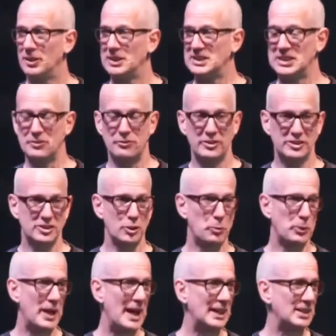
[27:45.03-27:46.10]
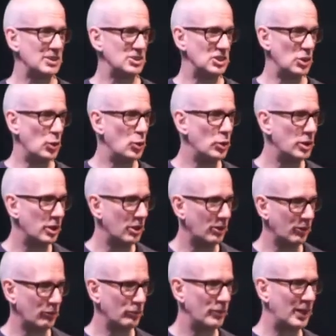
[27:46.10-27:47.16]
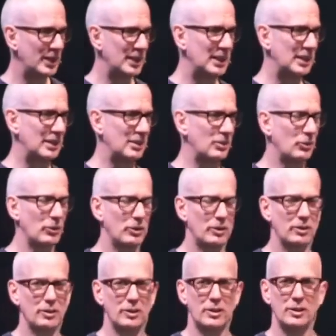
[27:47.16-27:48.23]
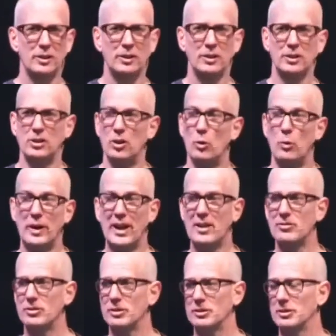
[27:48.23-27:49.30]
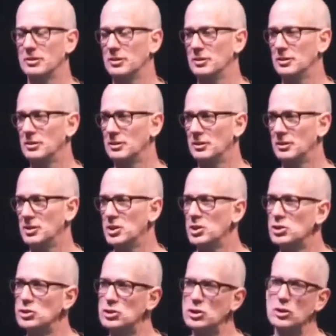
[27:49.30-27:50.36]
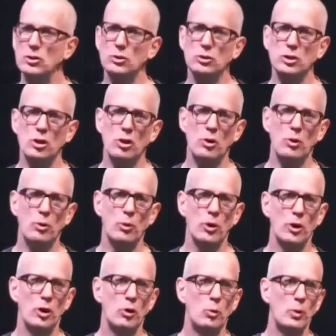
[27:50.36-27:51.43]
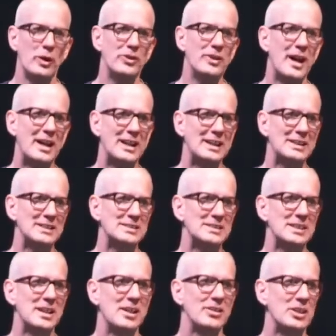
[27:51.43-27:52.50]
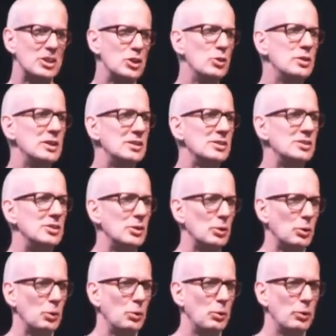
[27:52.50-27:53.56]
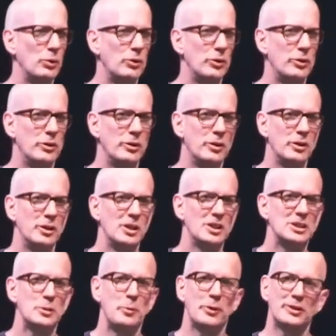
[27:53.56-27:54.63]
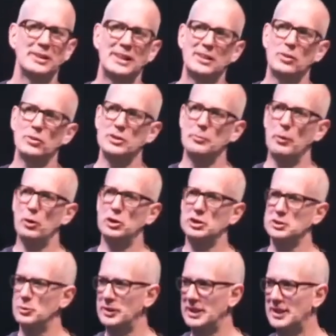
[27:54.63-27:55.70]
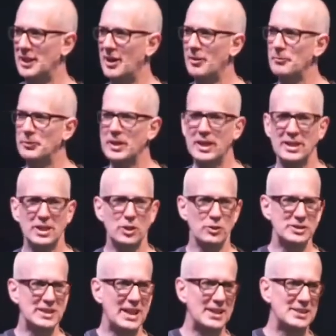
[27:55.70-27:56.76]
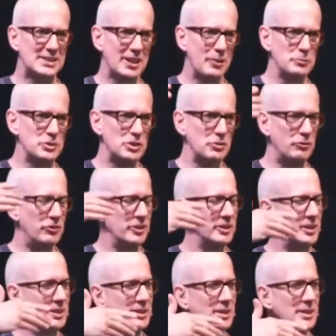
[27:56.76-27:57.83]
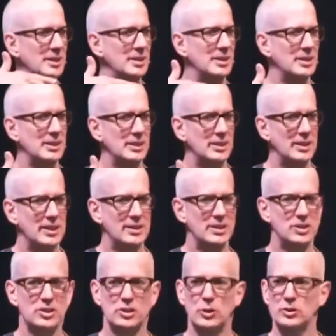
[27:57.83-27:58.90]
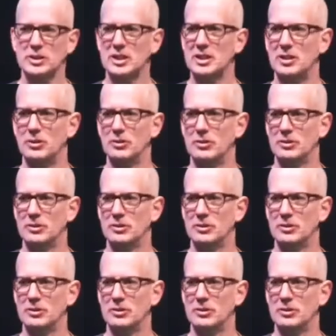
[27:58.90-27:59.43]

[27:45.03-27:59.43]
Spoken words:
Is it a physical practice, yoga or running or, whatever? Do you know what that is that you need to do to be able to let those emotions, when they come, sadness comes and you feel it, and it just goes out of you.